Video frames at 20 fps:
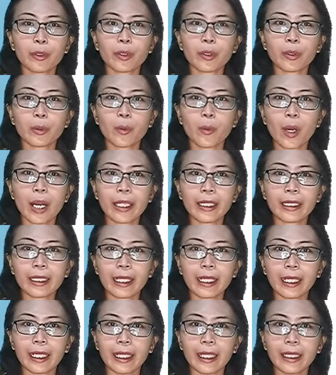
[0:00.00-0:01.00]
Purok
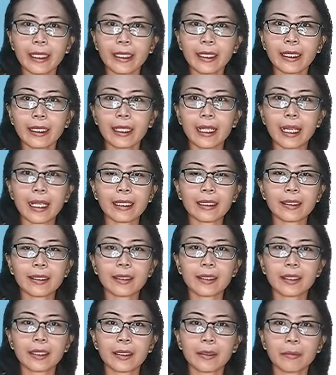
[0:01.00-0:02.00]
1A
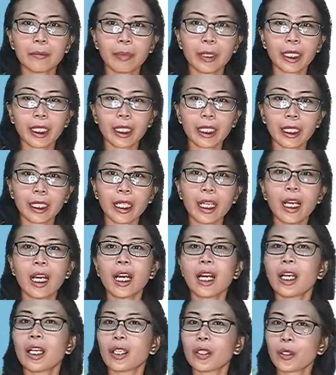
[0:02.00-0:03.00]
and B,
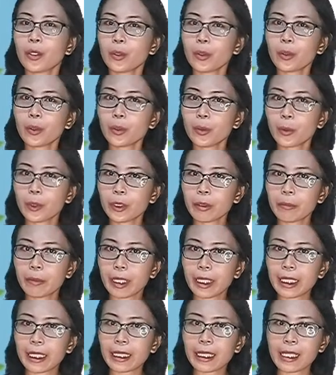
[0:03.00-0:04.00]
you would
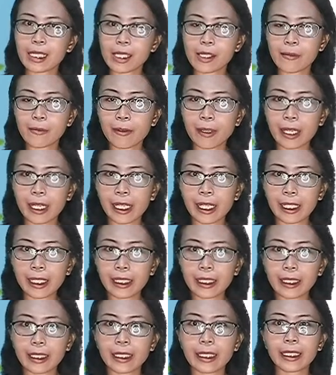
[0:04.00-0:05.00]
be
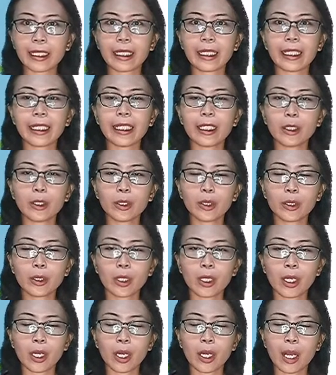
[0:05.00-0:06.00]
classified
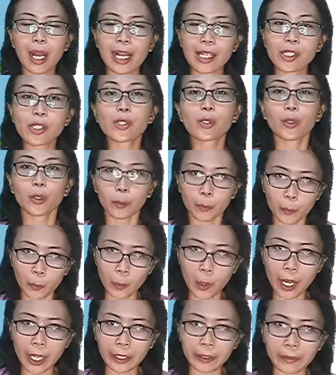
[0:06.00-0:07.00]
as group
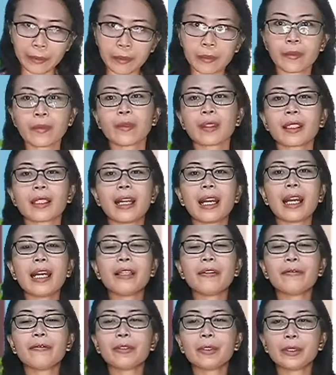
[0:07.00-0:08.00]
1.
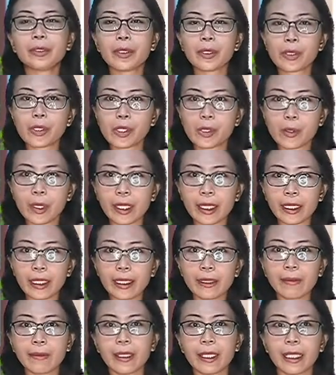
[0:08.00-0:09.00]
And for those who are
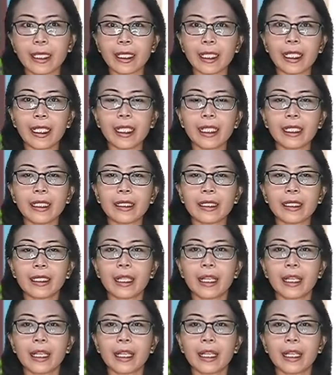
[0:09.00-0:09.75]
living in